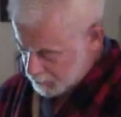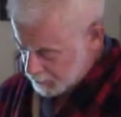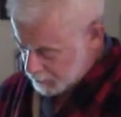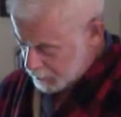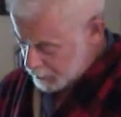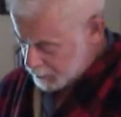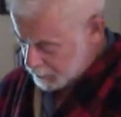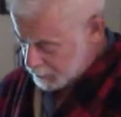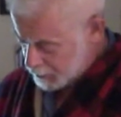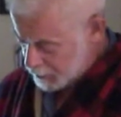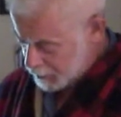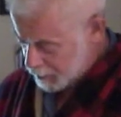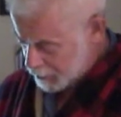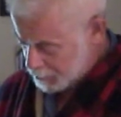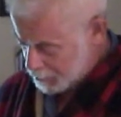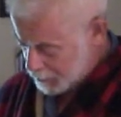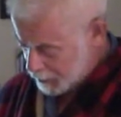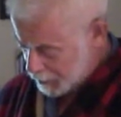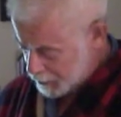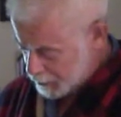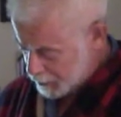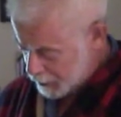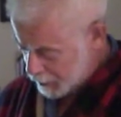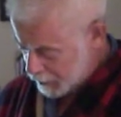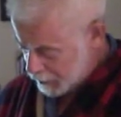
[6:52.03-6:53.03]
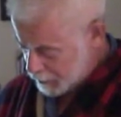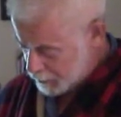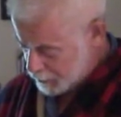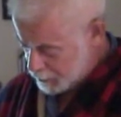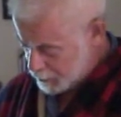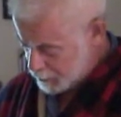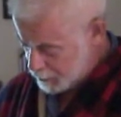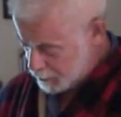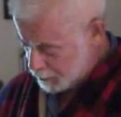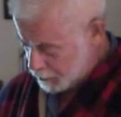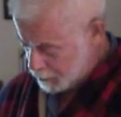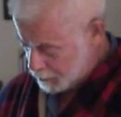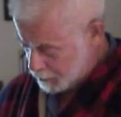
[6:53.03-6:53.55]
there's not much I can
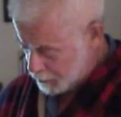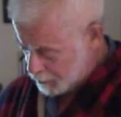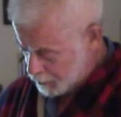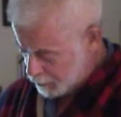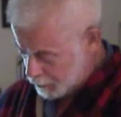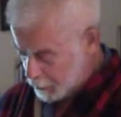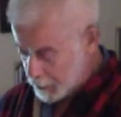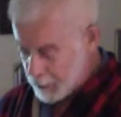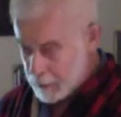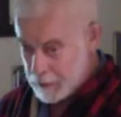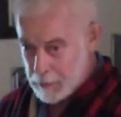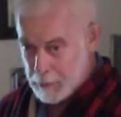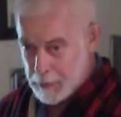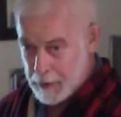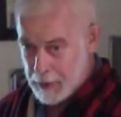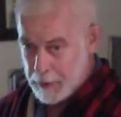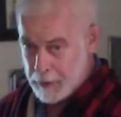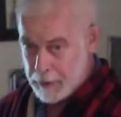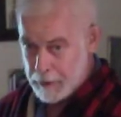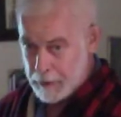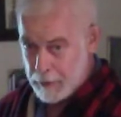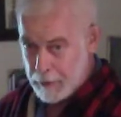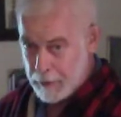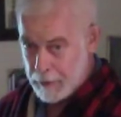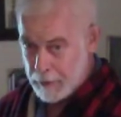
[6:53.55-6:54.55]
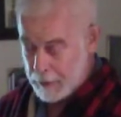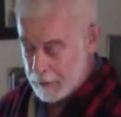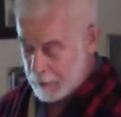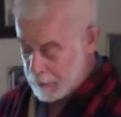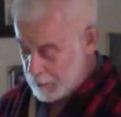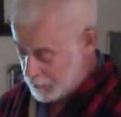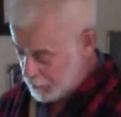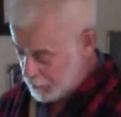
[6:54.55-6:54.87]
do, according to my attorney.